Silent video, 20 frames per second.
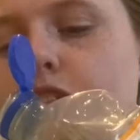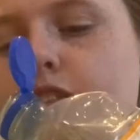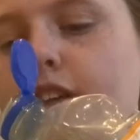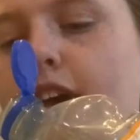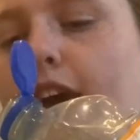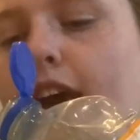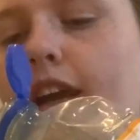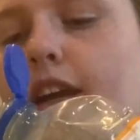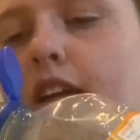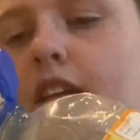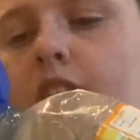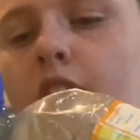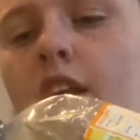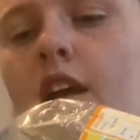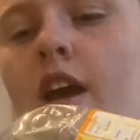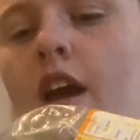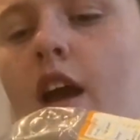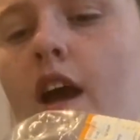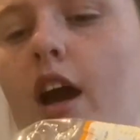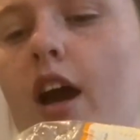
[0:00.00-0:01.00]
tech
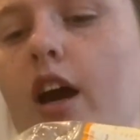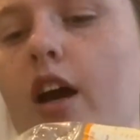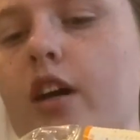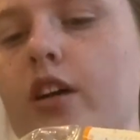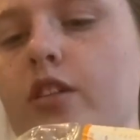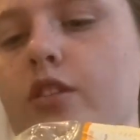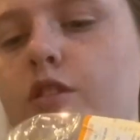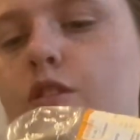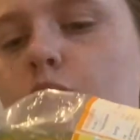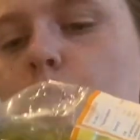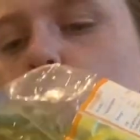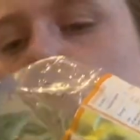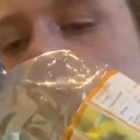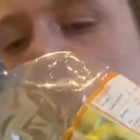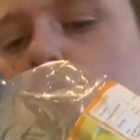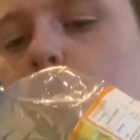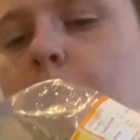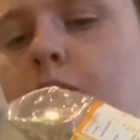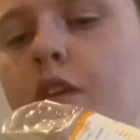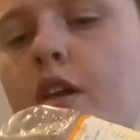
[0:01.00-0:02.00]
at our
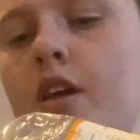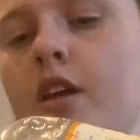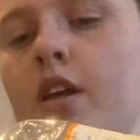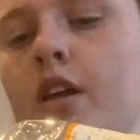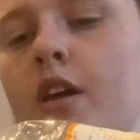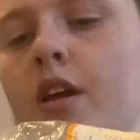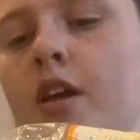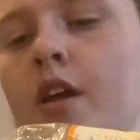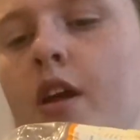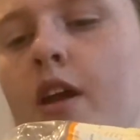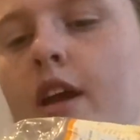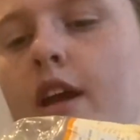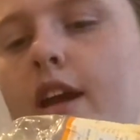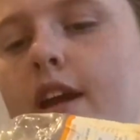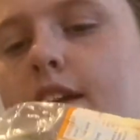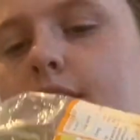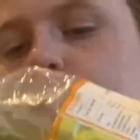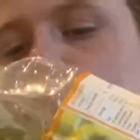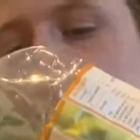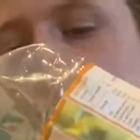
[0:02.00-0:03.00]
school
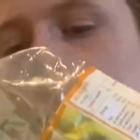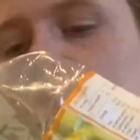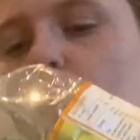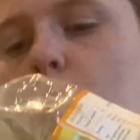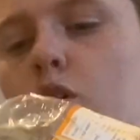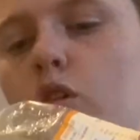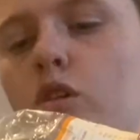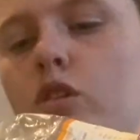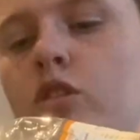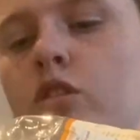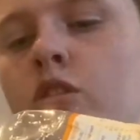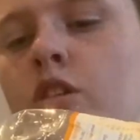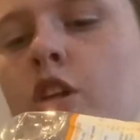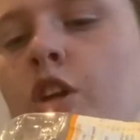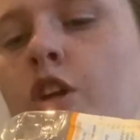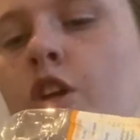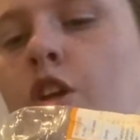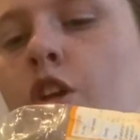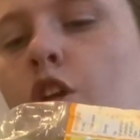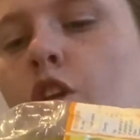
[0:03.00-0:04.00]
is because
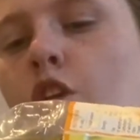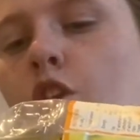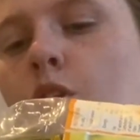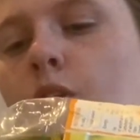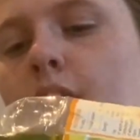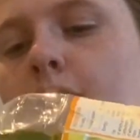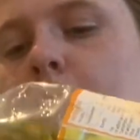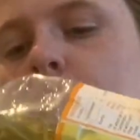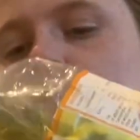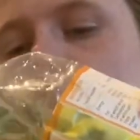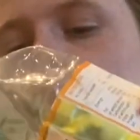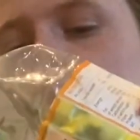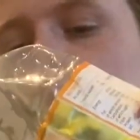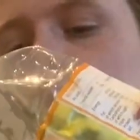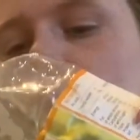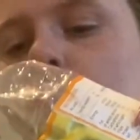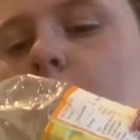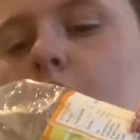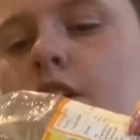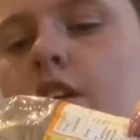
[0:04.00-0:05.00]
you have to
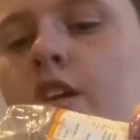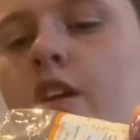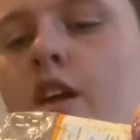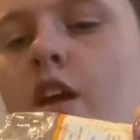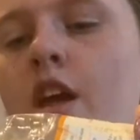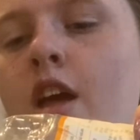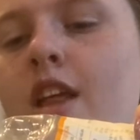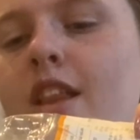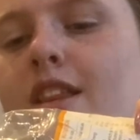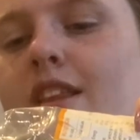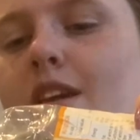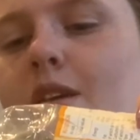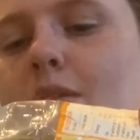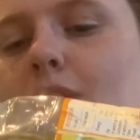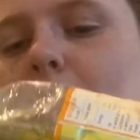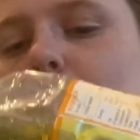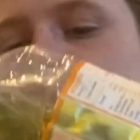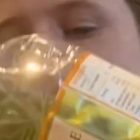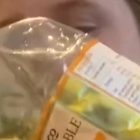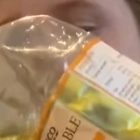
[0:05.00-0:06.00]
like we
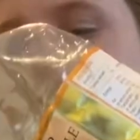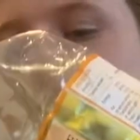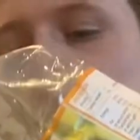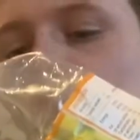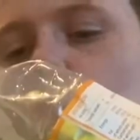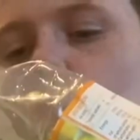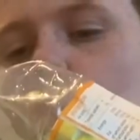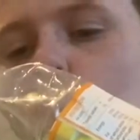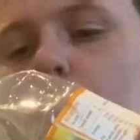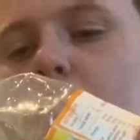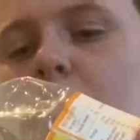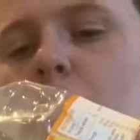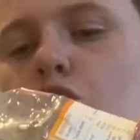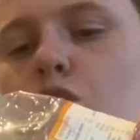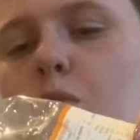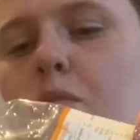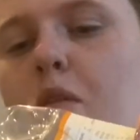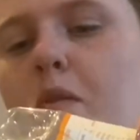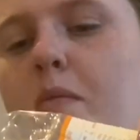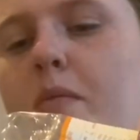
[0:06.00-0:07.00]
had to like squish
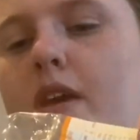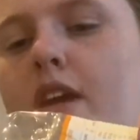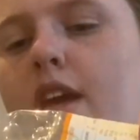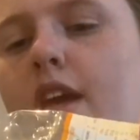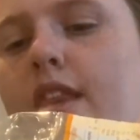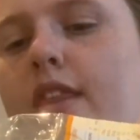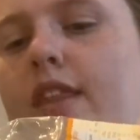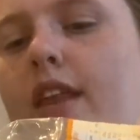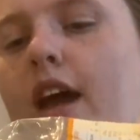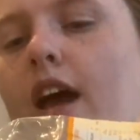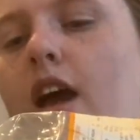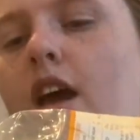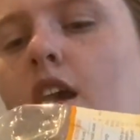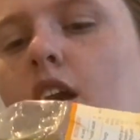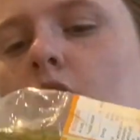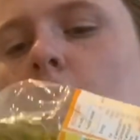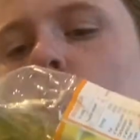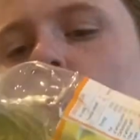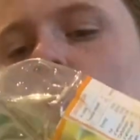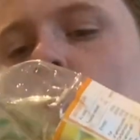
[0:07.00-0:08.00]
up the meat in
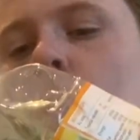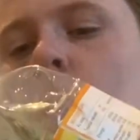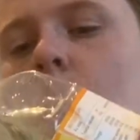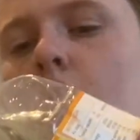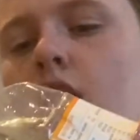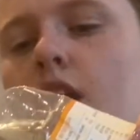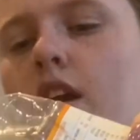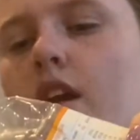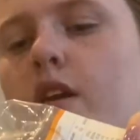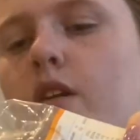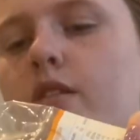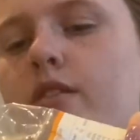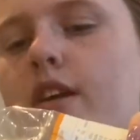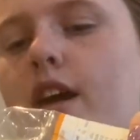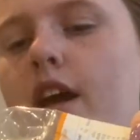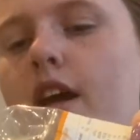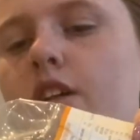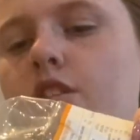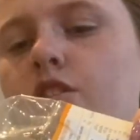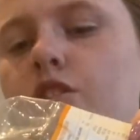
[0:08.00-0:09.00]
that. It's
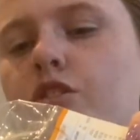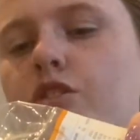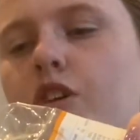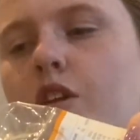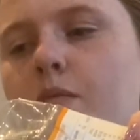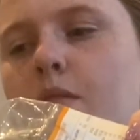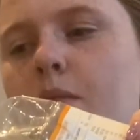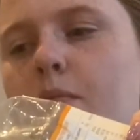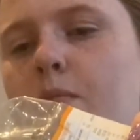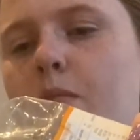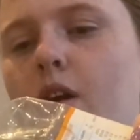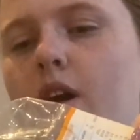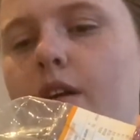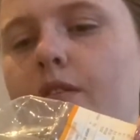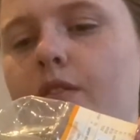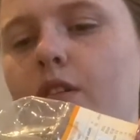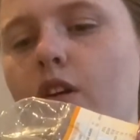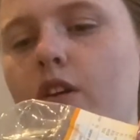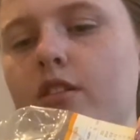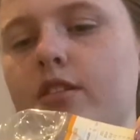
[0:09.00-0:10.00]
actually grim, but I've
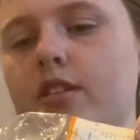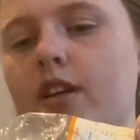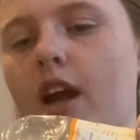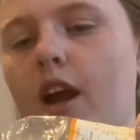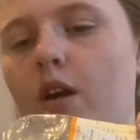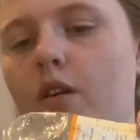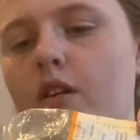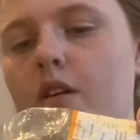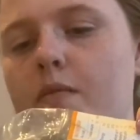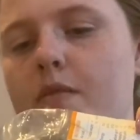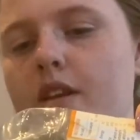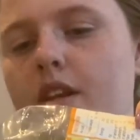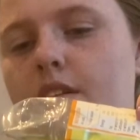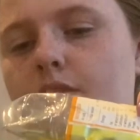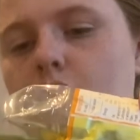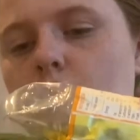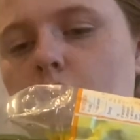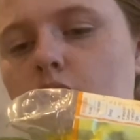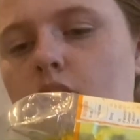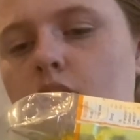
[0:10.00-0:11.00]
lost count how many I've
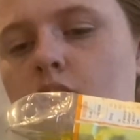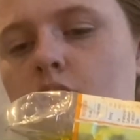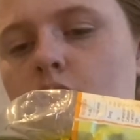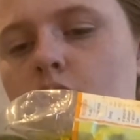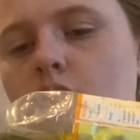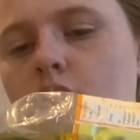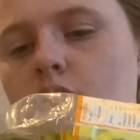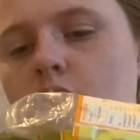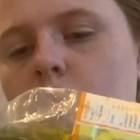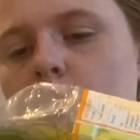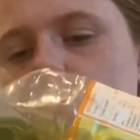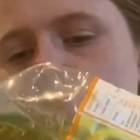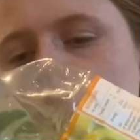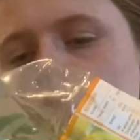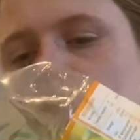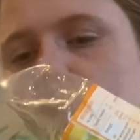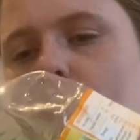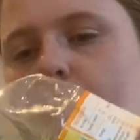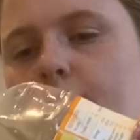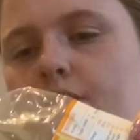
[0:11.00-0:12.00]
done.
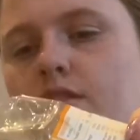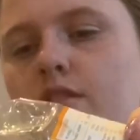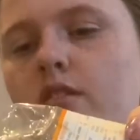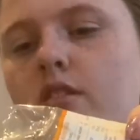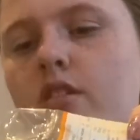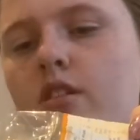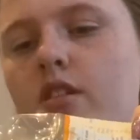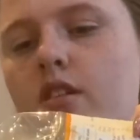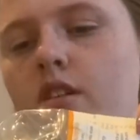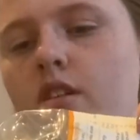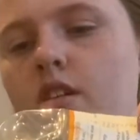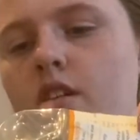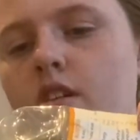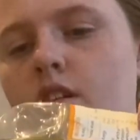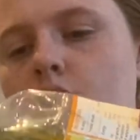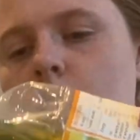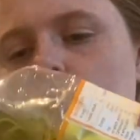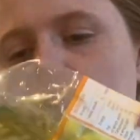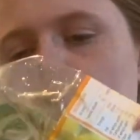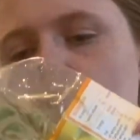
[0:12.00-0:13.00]
7,
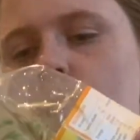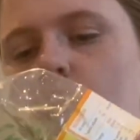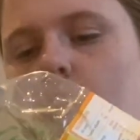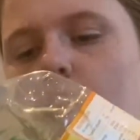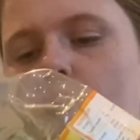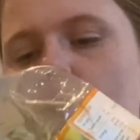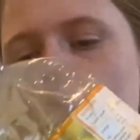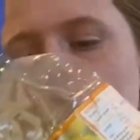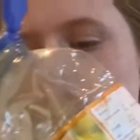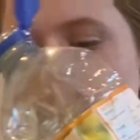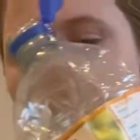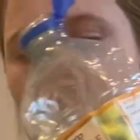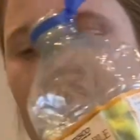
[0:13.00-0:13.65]
8.